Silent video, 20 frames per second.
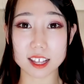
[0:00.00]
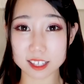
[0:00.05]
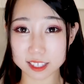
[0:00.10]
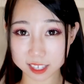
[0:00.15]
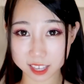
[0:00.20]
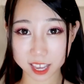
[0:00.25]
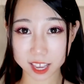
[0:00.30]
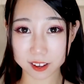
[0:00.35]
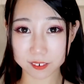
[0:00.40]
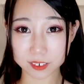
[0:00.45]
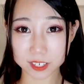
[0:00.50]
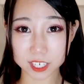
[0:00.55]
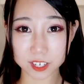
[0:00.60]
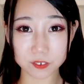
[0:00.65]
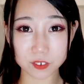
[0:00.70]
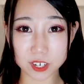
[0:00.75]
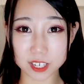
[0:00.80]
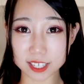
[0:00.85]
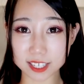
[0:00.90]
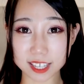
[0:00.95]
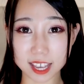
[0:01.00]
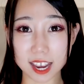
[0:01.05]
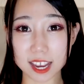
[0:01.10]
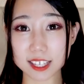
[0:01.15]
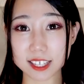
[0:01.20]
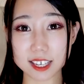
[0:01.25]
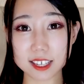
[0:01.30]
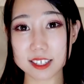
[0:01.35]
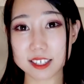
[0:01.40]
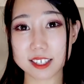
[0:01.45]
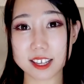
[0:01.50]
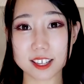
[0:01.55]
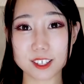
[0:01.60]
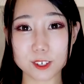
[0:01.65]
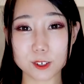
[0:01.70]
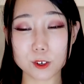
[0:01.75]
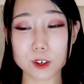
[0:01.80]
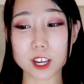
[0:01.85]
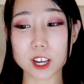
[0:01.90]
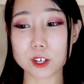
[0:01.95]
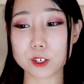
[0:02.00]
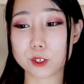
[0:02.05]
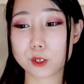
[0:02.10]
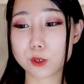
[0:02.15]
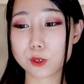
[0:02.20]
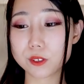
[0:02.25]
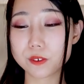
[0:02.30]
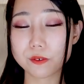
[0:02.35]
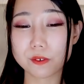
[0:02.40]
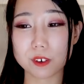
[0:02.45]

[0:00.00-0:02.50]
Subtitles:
and they have different sizes that you can choose